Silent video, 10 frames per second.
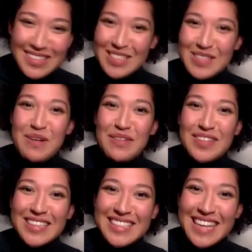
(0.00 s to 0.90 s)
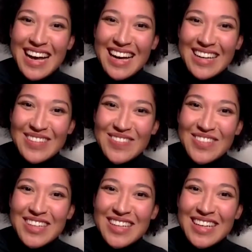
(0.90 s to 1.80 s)
this moment in time.
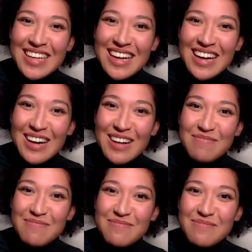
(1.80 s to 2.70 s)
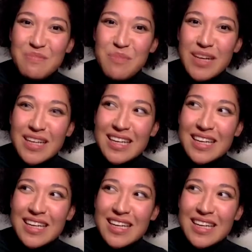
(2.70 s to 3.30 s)
Right. Um, but